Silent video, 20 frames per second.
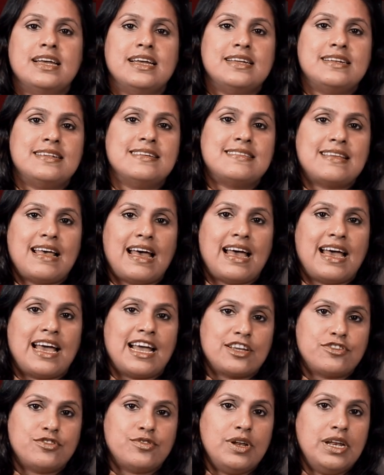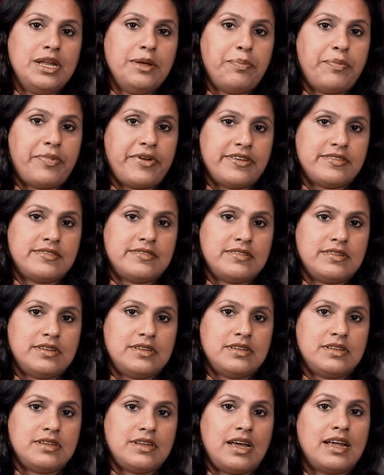it is actually
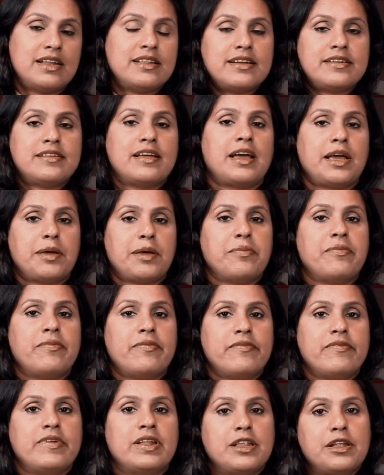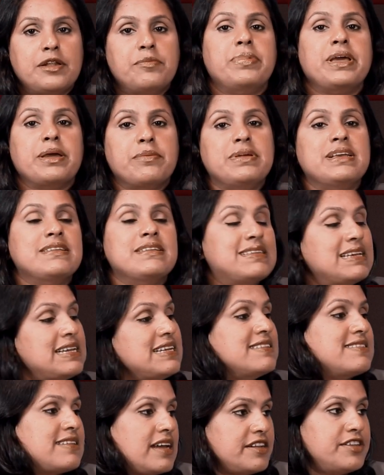present at the time when the baby is
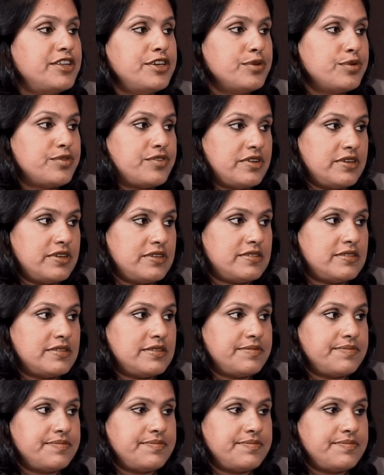inside the uterus.